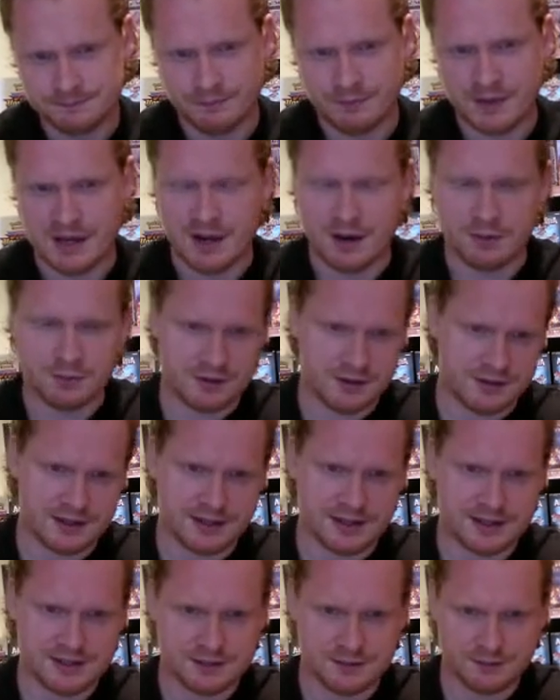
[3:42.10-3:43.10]
the only
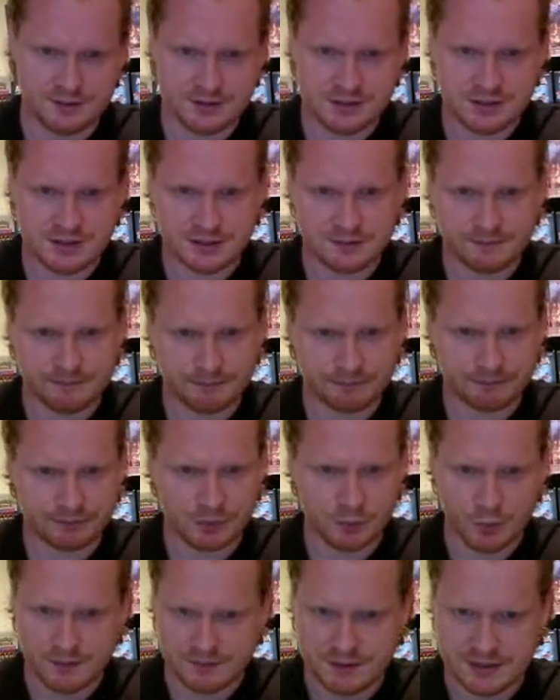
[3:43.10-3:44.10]
thing is obviously
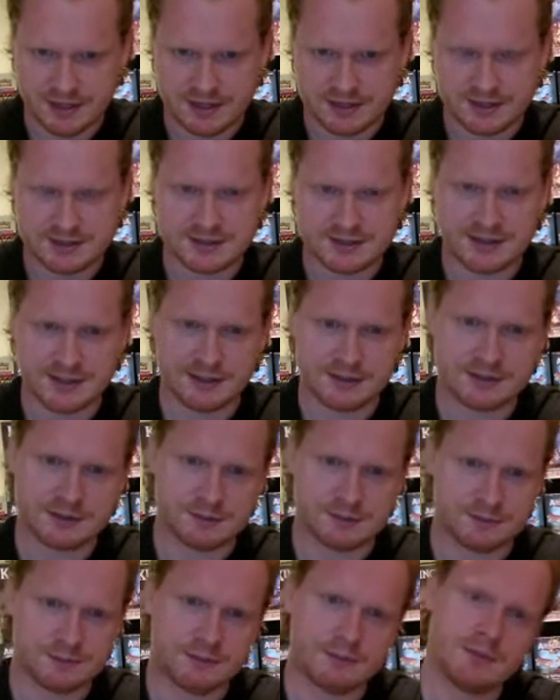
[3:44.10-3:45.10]
with 9
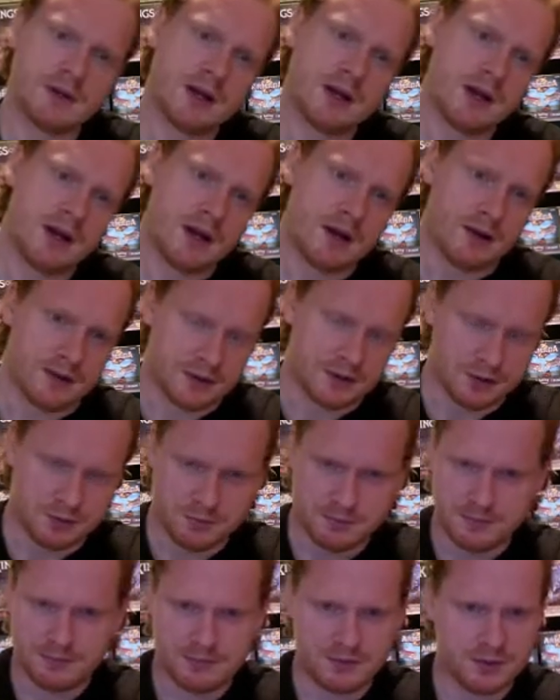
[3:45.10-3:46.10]
attacks,
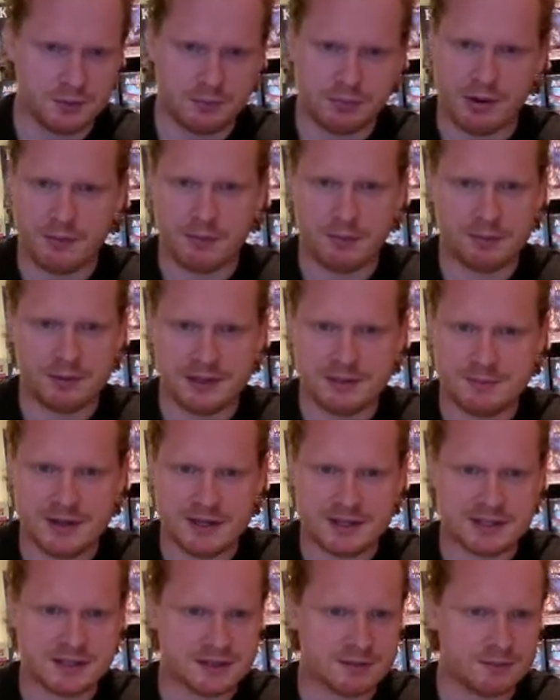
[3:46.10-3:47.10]
you'll probably
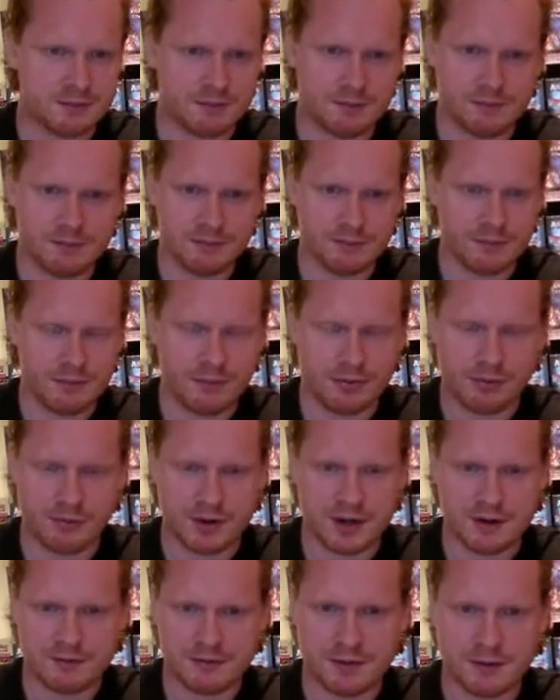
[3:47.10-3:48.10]
miss
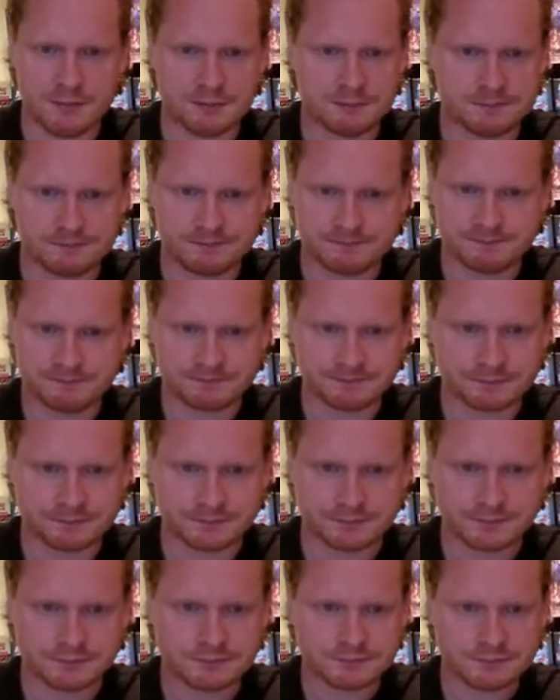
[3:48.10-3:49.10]
3 of them,
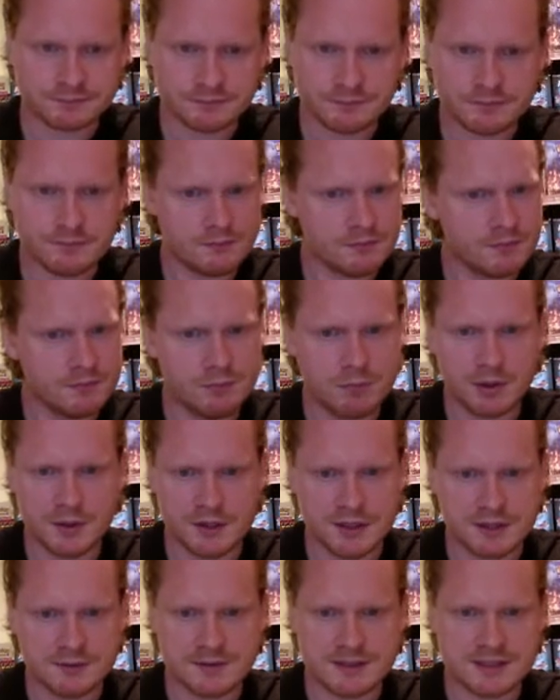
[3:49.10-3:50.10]
but
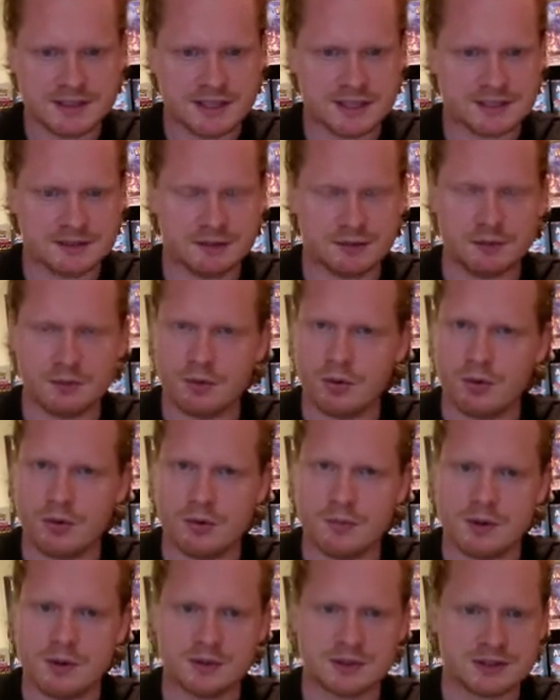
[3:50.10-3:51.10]
the other 6 are
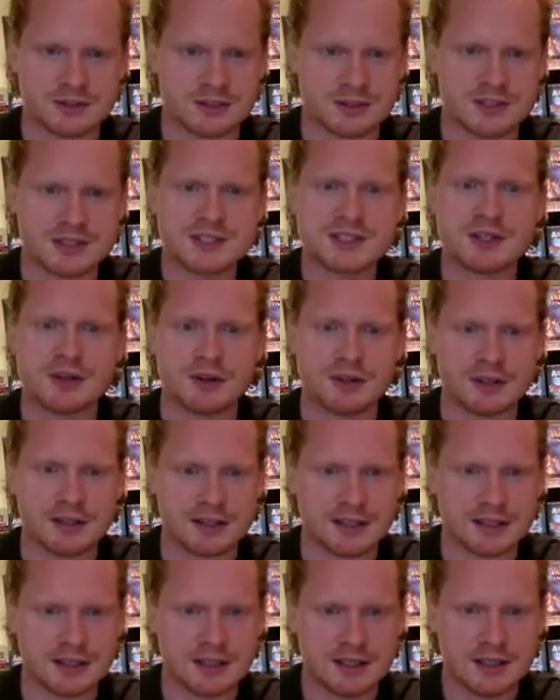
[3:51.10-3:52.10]
almost
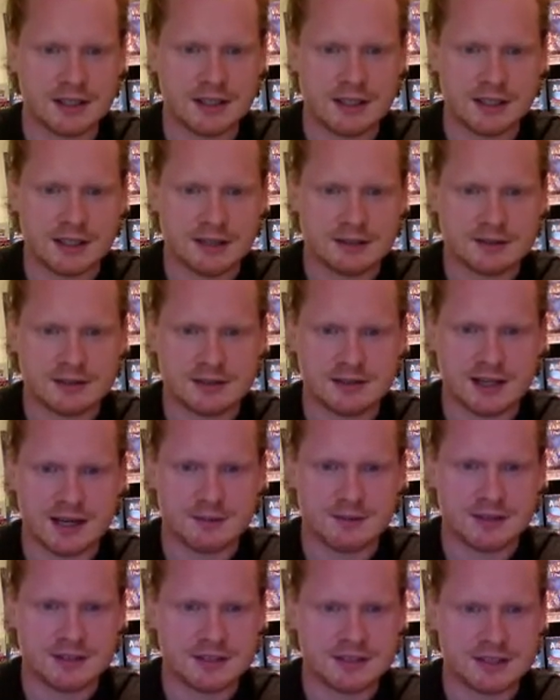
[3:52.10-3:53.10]
certainly to
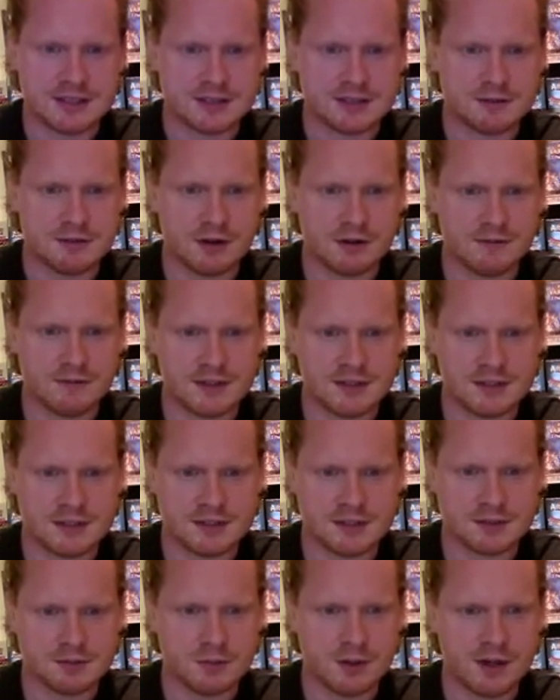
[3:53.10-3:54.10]
damage because you've got
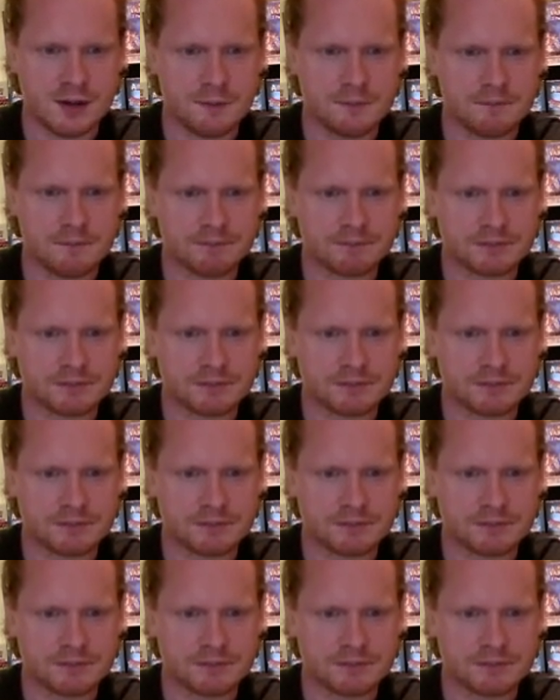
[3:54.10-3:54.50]
Vicious as well.